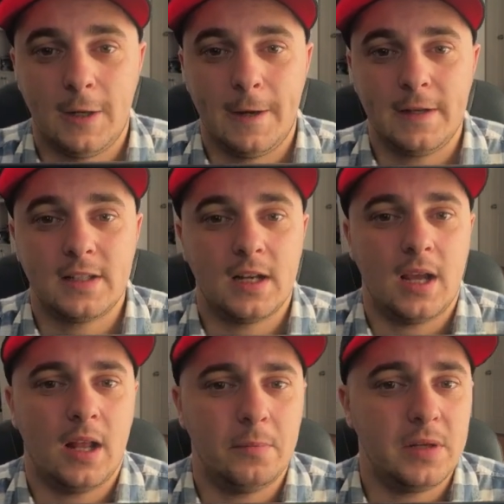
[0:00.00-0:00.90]
It's
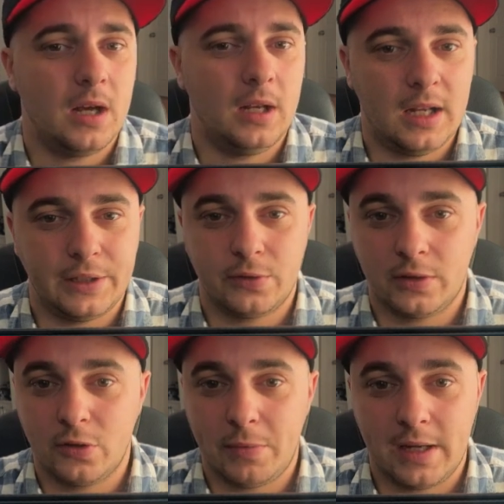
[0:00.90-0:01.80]
gonna help me a lot to
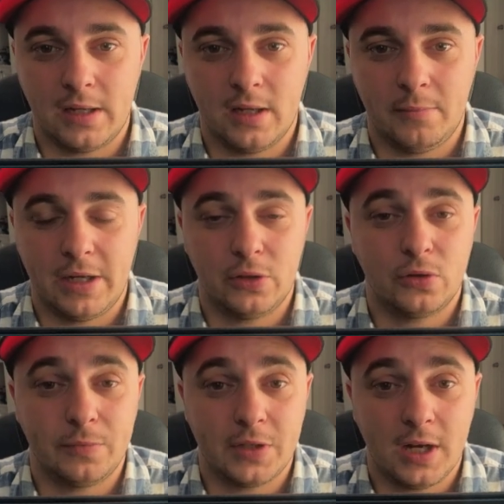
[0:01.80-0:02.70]
grow my my
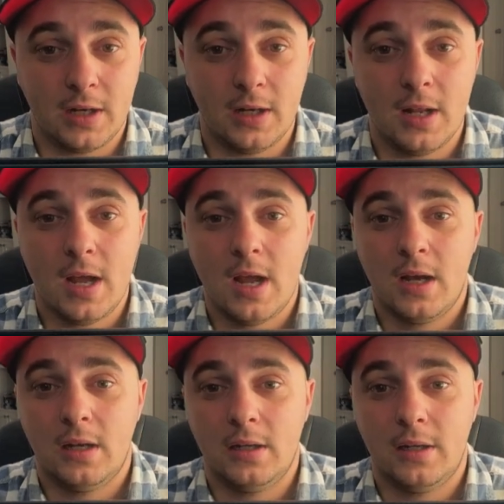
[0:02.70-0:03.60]
YouTube channel.
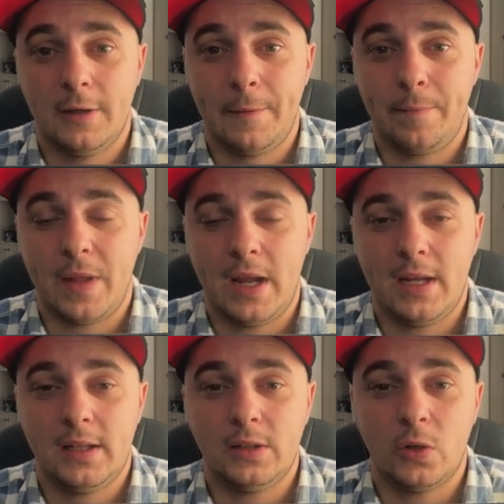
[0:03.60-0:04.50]

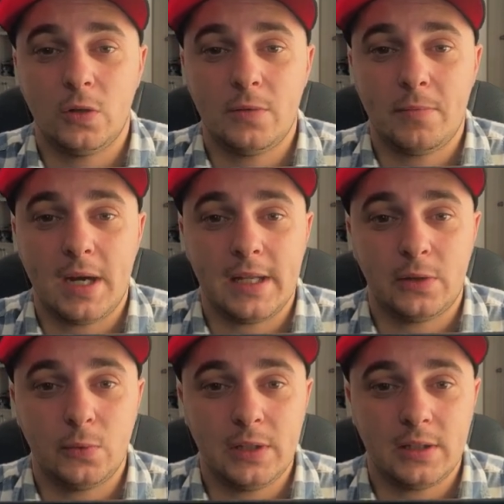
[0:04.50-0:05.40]
And on my
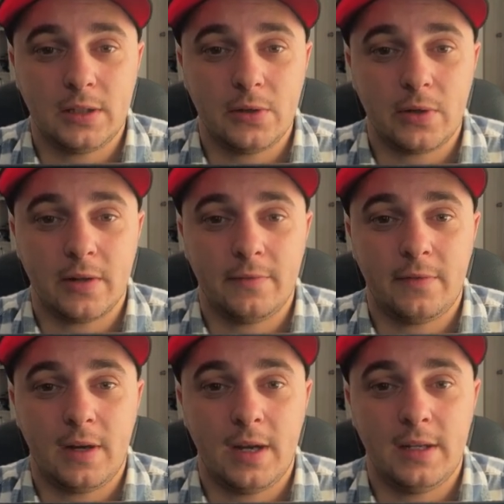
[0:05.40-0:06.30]
Twitter, you can
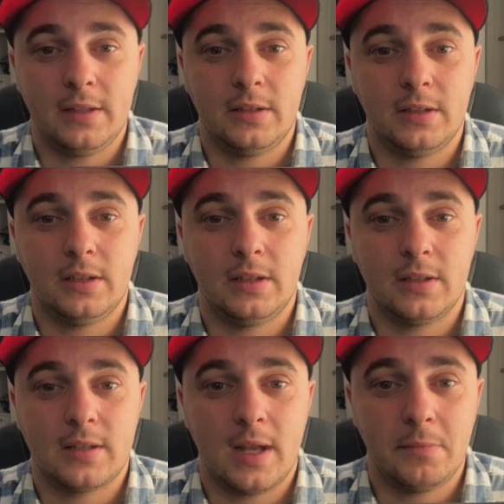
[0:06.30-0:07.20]
find
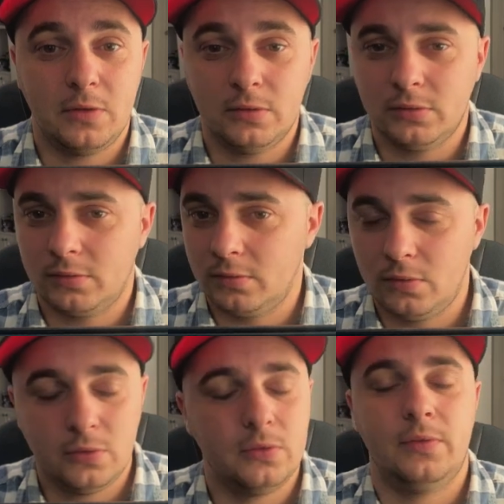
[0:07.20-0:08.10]
some
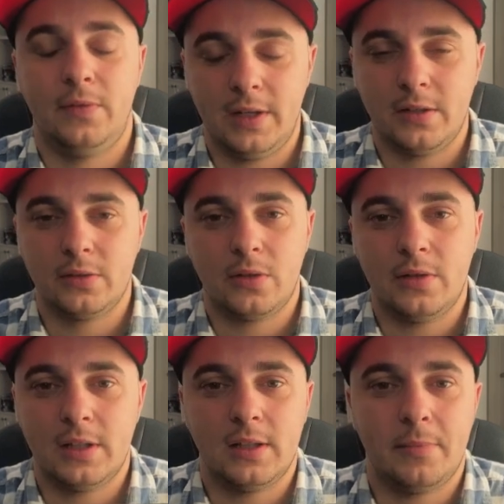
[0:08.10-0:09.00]
very good
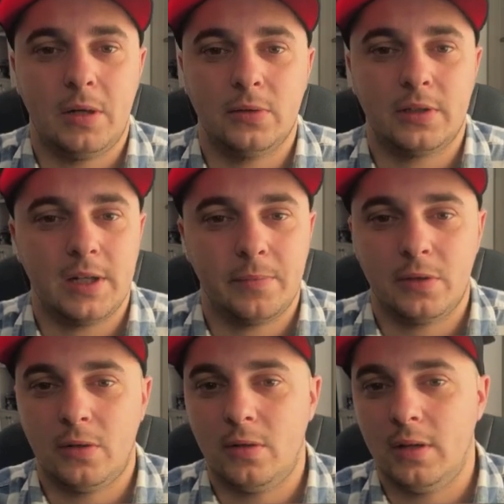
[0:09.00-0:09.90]
content about
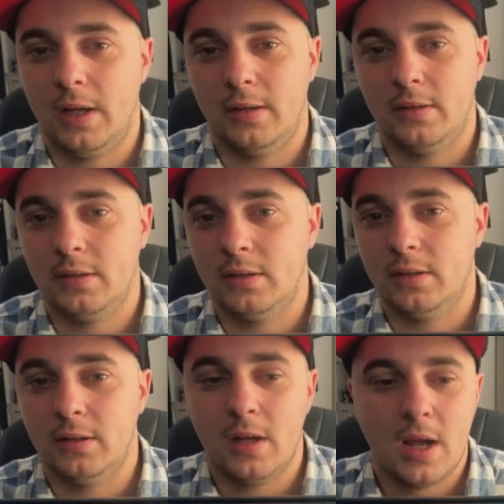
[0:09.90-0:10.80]
crypto and
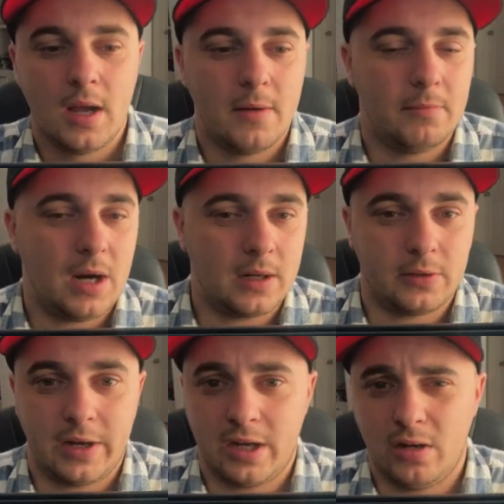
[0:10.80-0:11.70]

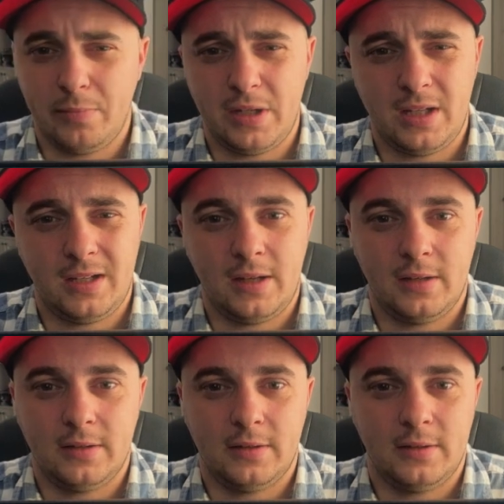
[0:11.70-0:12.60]
macroeconomy
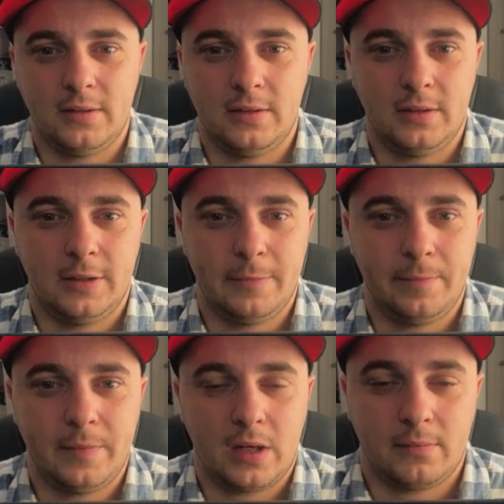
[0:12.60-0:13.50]
and
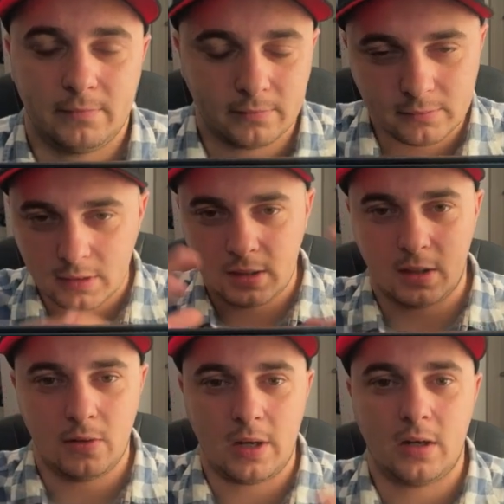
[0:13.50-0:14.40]
you
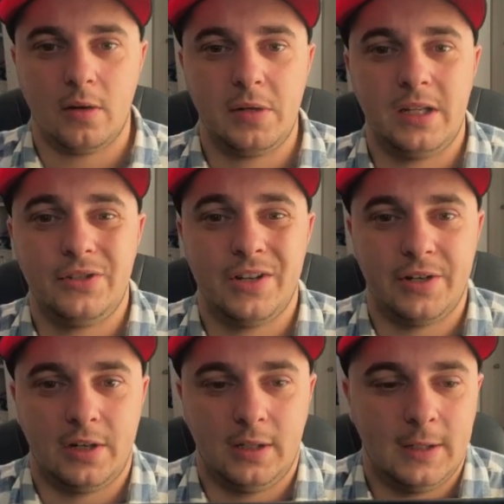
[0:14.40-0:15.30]
know, economy in
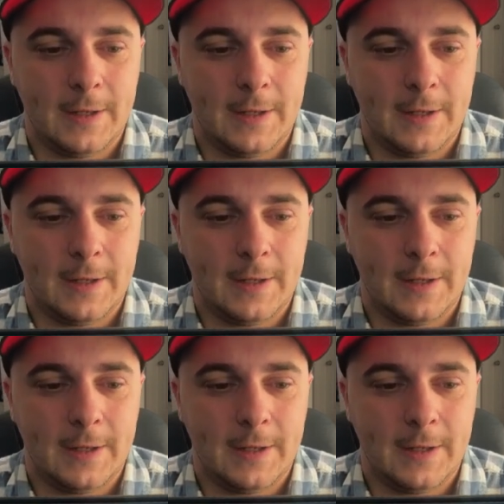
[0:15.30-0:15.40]
general.